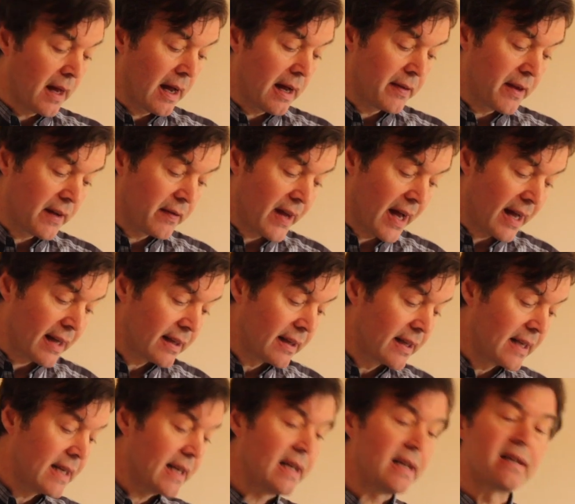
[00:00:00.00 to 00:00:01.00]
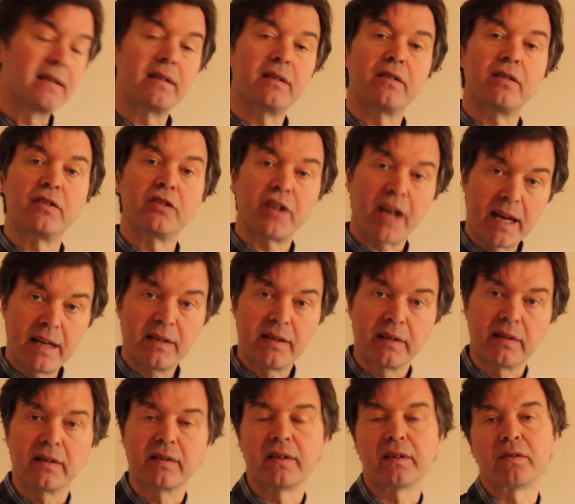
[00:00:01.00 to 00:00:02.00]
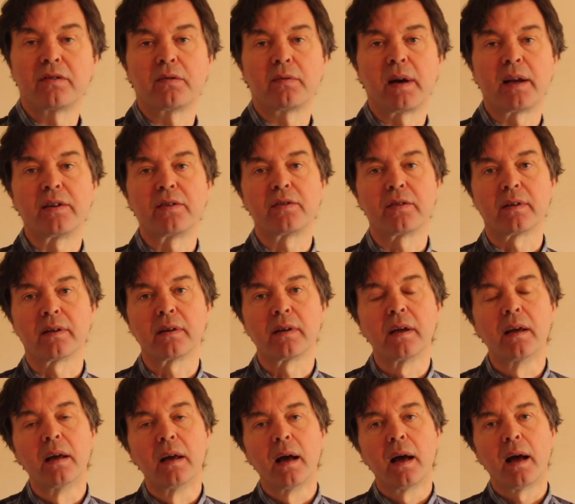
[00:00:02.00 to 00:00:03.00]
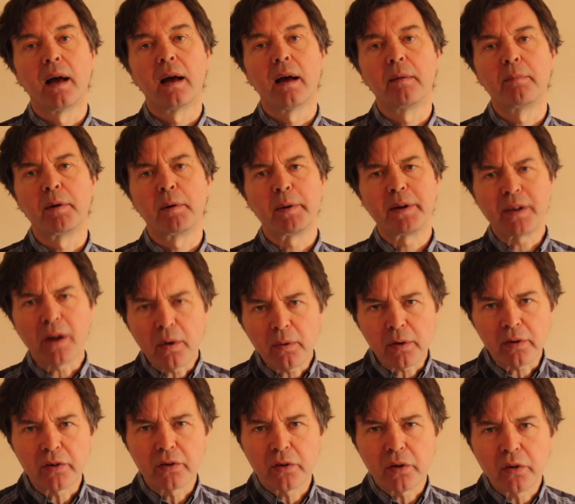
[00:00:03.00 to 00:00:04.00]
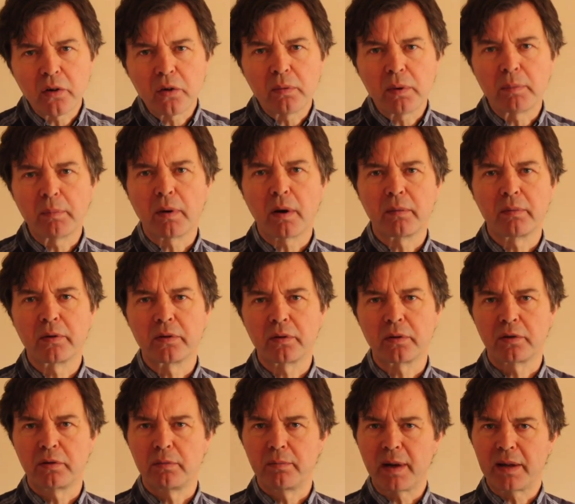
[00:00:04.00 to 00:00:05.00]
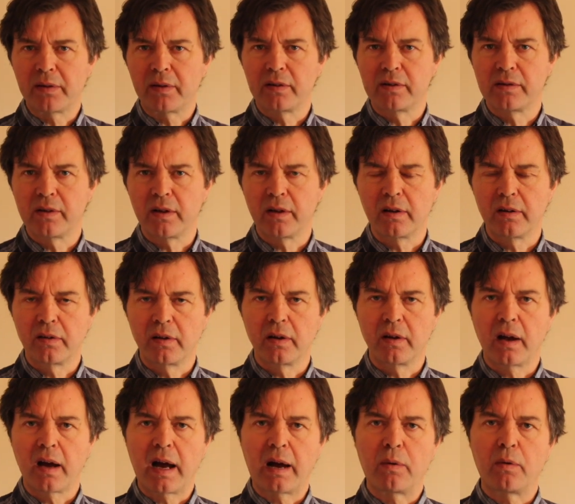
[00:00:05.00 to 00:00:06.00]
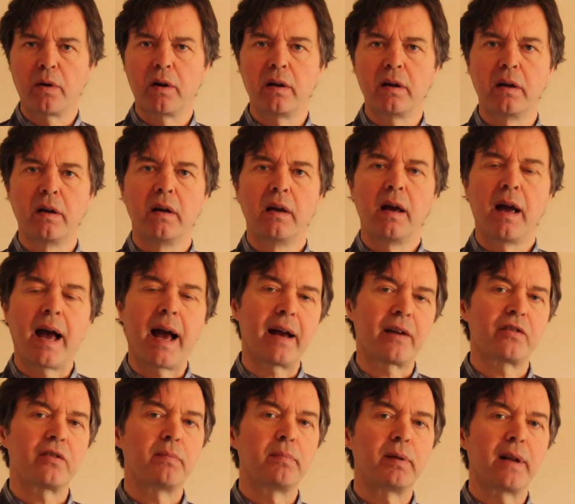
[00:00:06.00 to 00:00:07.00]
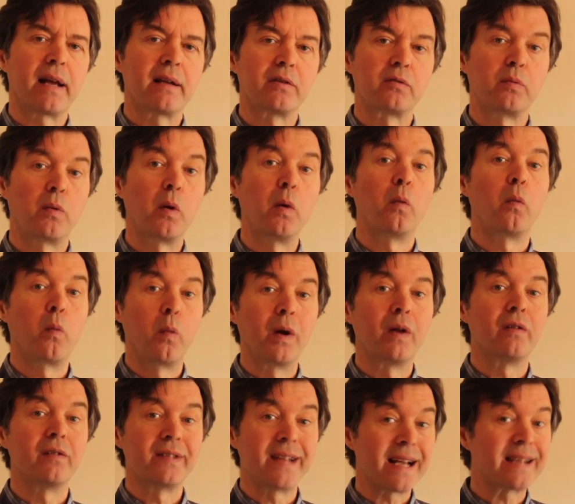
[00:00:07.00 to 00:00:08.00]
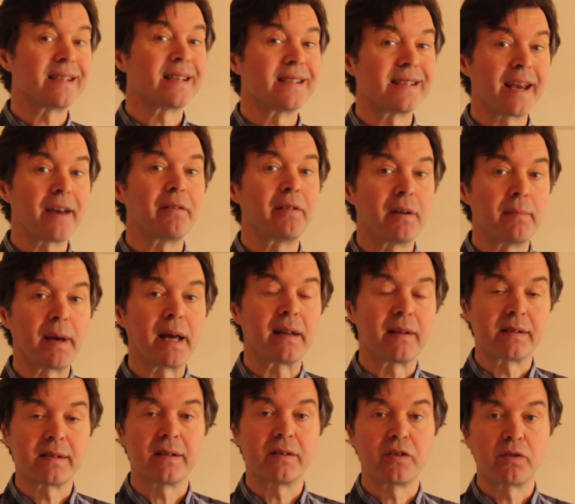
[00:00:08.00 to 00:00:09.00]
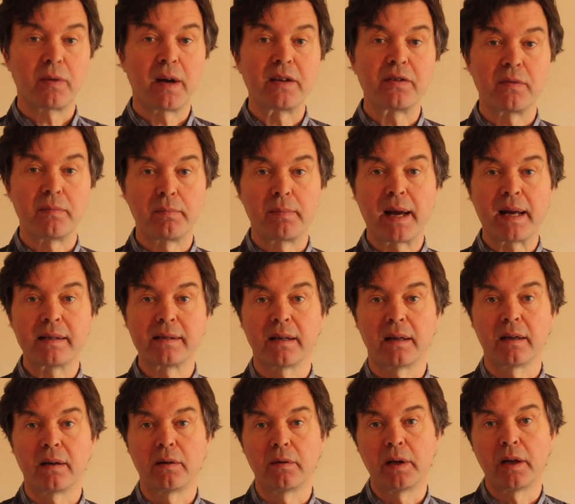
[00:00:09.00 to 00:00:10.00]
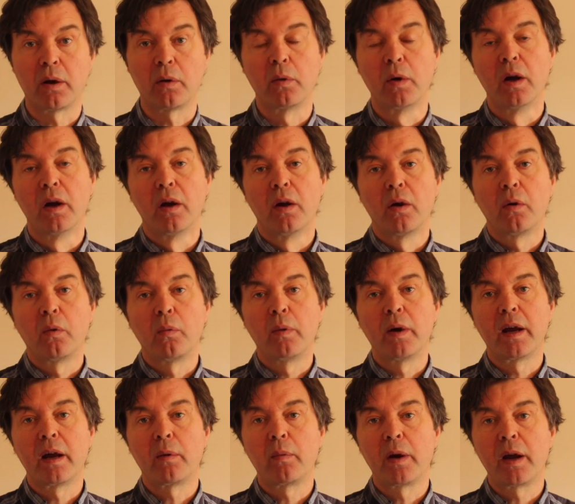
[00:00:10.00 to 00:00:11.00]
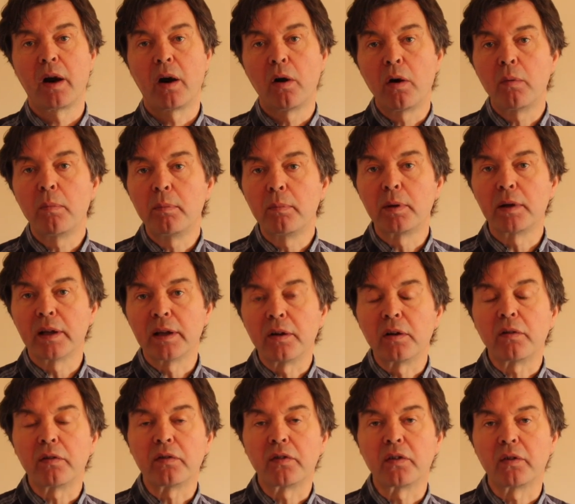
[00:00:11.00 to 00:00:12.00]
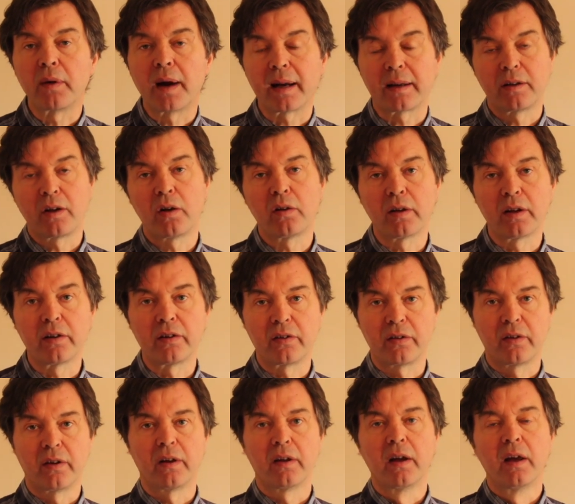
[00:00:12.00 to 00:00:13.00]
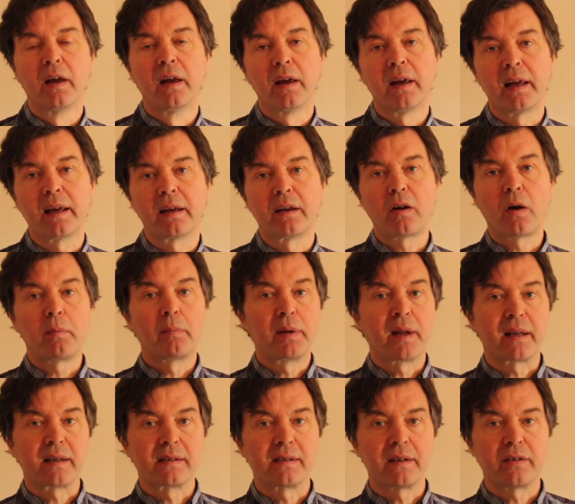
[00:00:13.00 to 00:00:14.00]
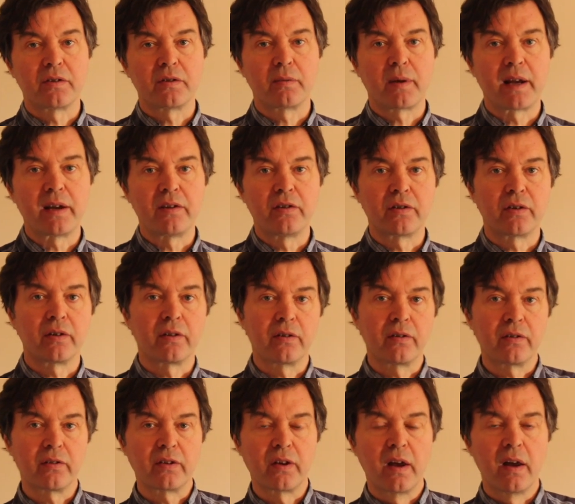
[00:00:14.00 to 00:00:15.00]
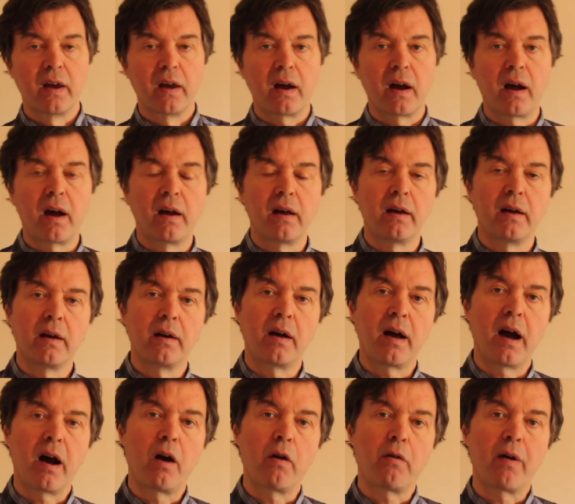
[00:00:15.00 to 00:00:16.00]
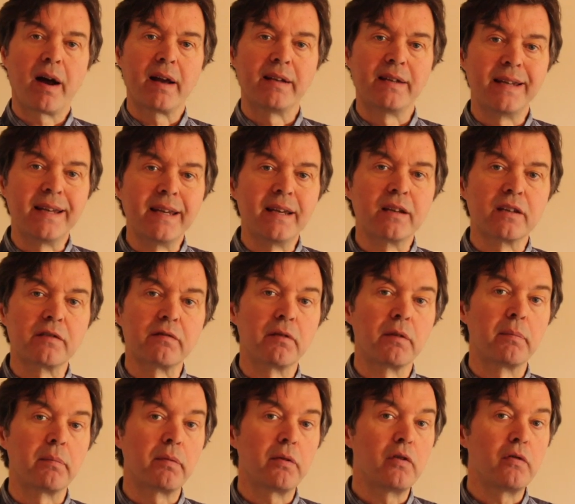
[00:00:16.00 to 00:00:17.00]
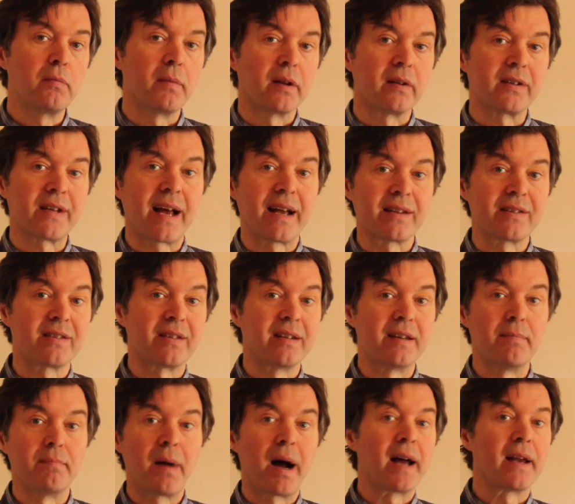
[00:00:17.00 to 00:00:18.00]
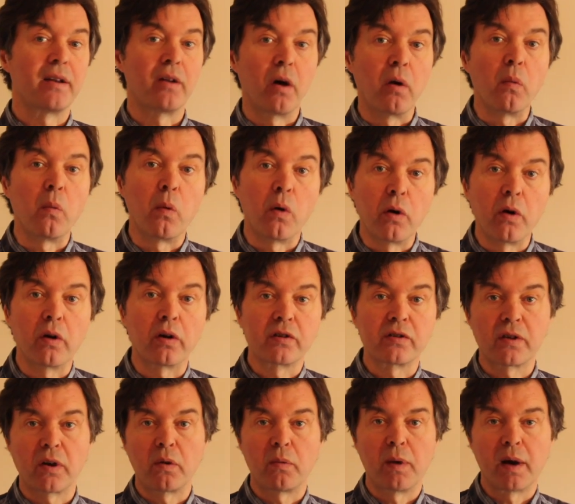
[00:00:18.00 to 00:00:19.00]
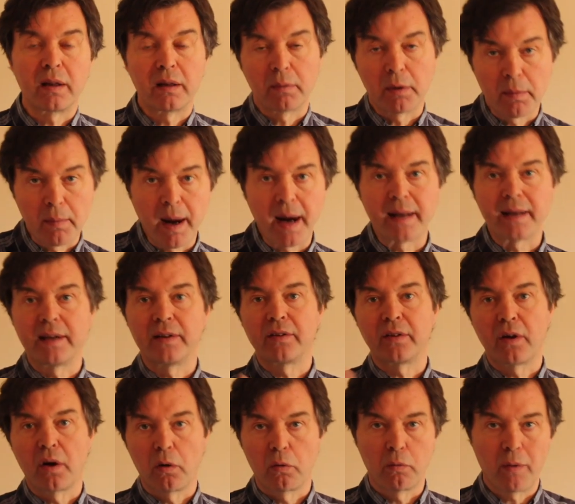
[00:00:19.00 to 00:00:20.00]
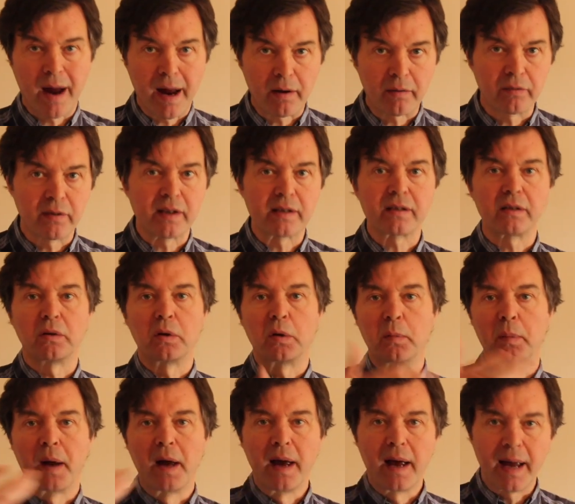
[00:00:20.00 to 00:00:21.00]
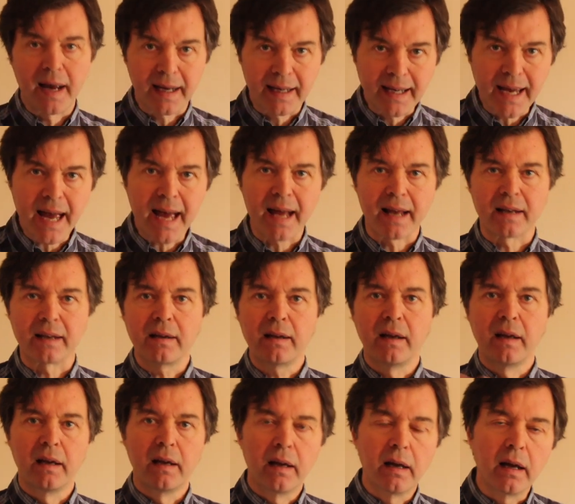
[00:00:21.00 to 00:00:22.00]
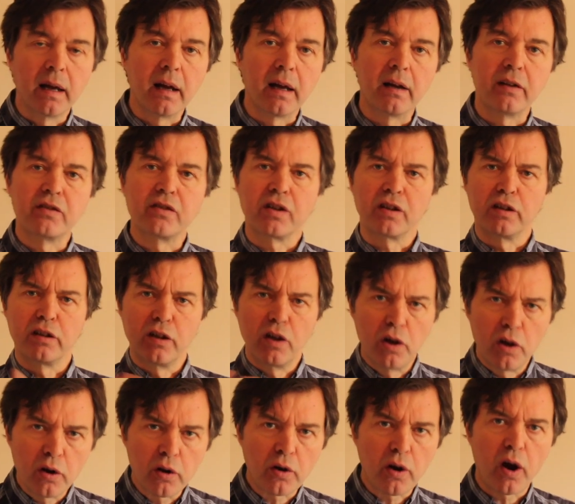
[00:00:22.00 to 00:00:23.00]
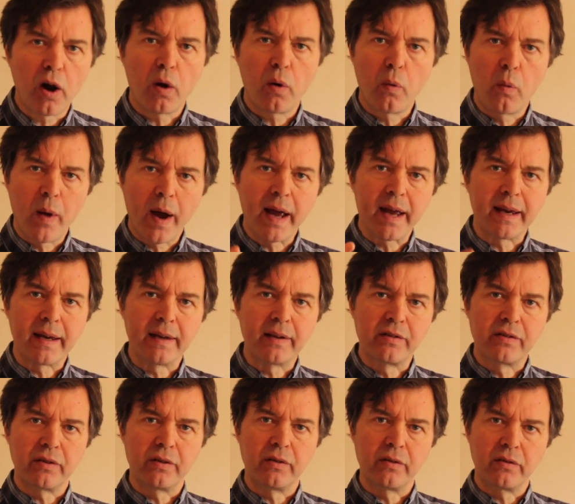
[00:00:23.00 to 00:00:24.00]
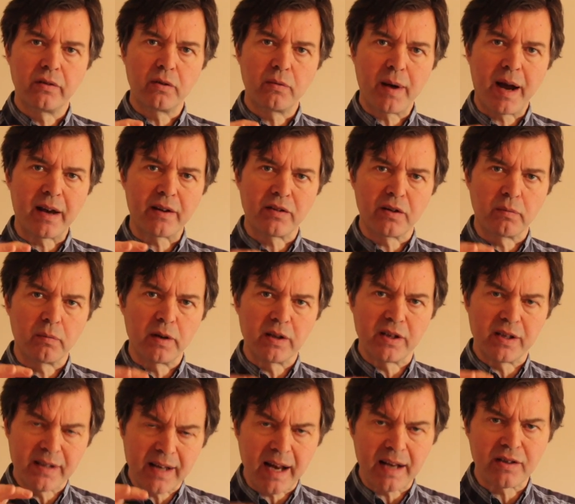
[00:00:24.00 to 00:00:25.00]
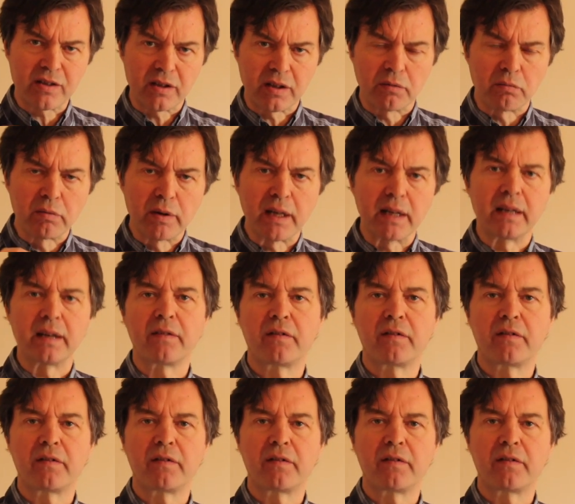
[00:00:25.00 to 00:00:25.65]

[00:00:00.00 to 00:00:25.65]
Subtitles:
and then that leads to changing the situation. But we don't assume in problem structuring methods that our action plans will necessarily make the situation better. You know, we are humble enough to acknowledge that in complex situations, our ideas for improvements actually might not work so well, and we might need to go around this loop again to learn our way to action, which is actually really